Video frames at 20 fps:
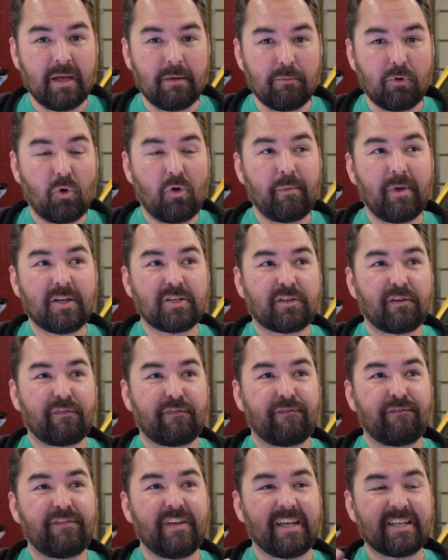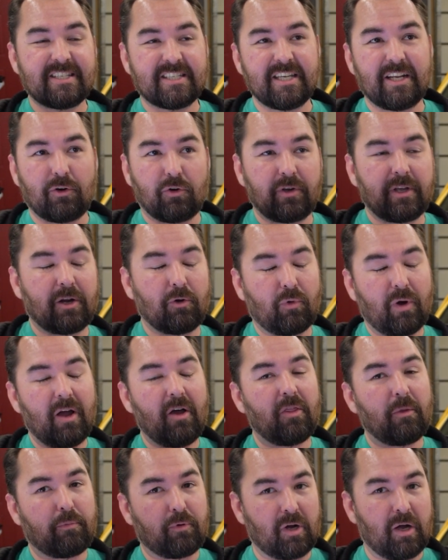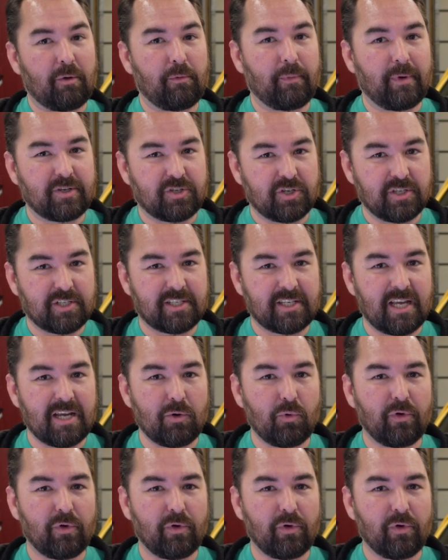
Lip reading: but we managed to fix it, or get around the problem I should say,